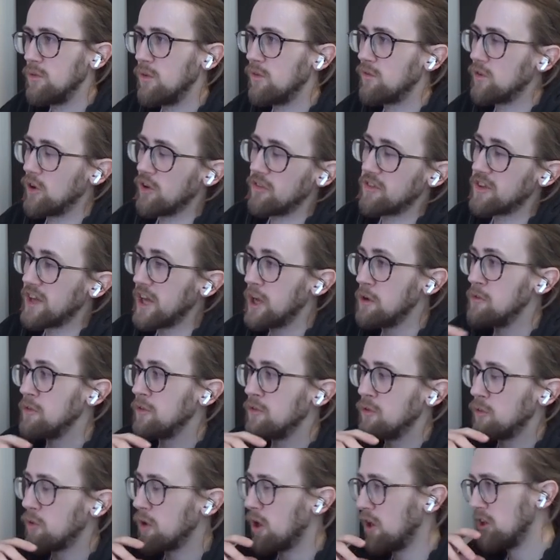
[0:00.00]
We've got to get you
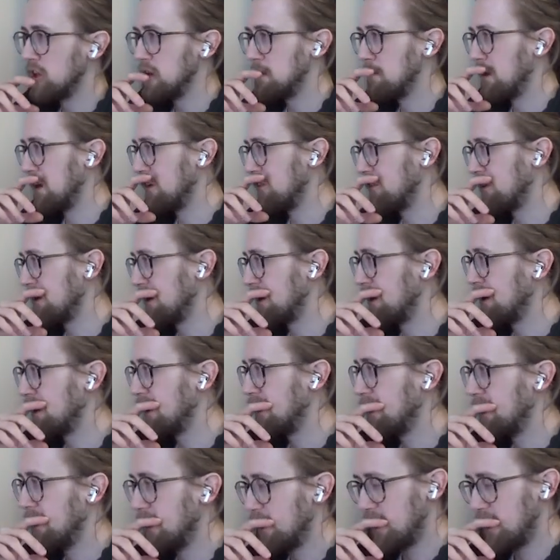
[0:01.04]
into a college, basically.